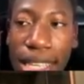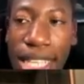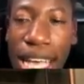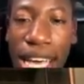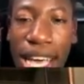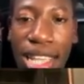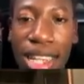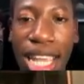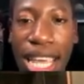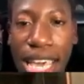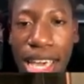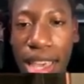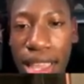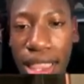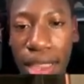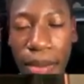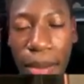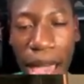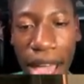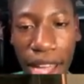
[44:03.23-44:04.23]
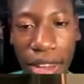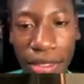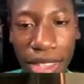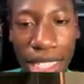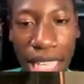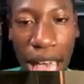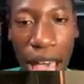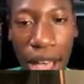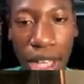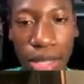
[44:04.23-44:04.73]
No, he has like a
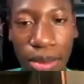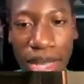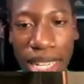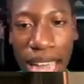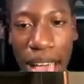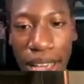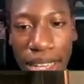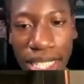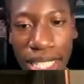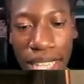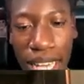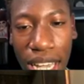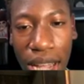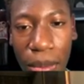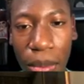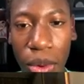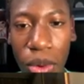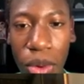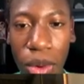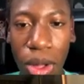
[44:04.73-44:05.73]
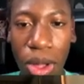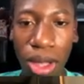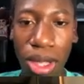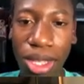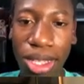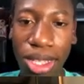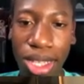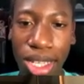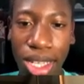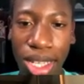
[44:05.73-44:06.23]
lake in the back of his house, but now
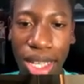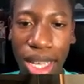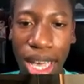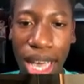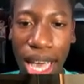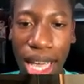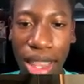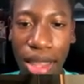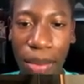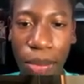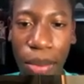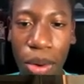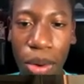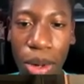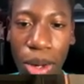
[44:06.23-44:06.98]
he's getting a pool.